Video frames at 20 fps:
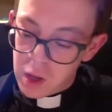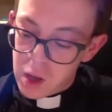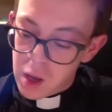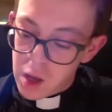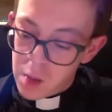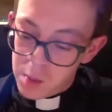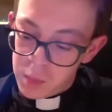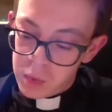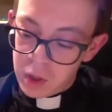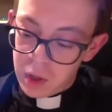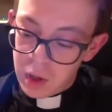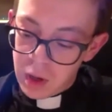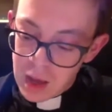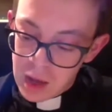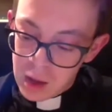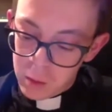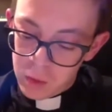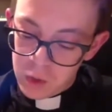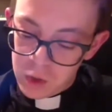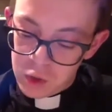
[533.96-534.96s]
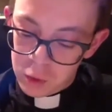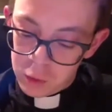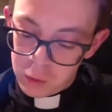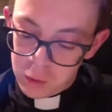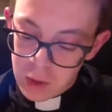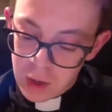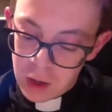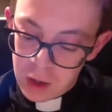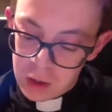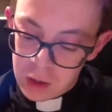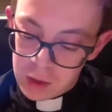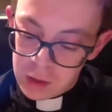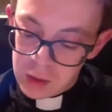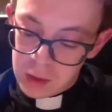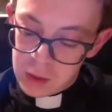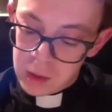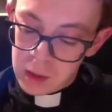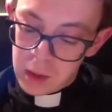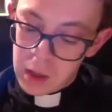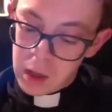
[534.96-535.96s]
but the language of
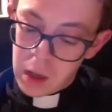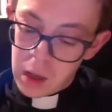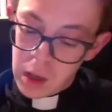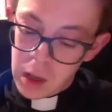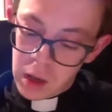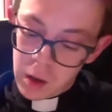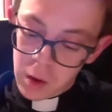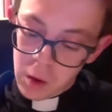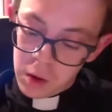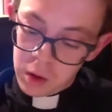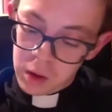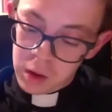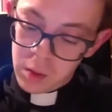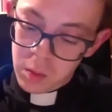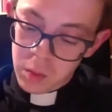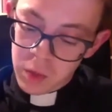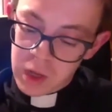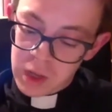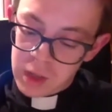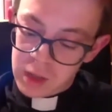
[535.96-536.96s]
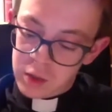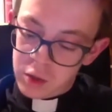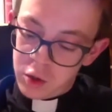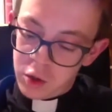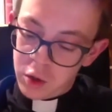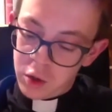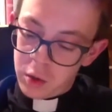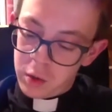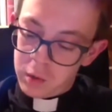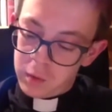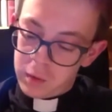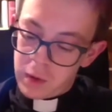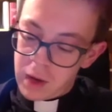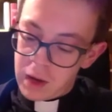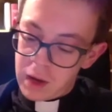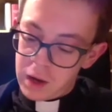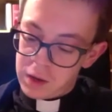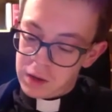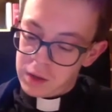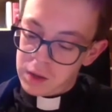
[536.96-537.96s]
violence. He contemplates the role of
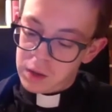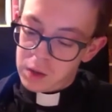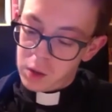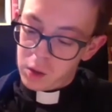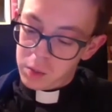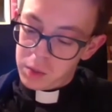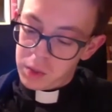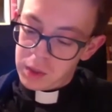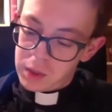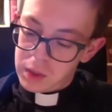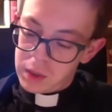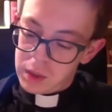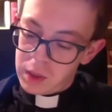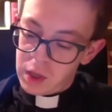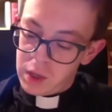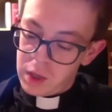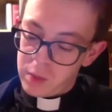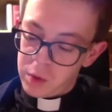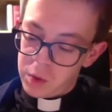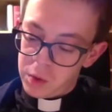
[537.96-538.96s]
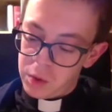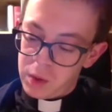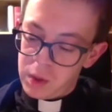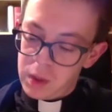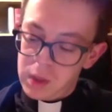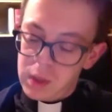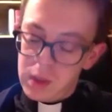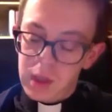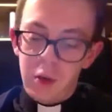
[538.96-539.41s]
violence topics in monotheistic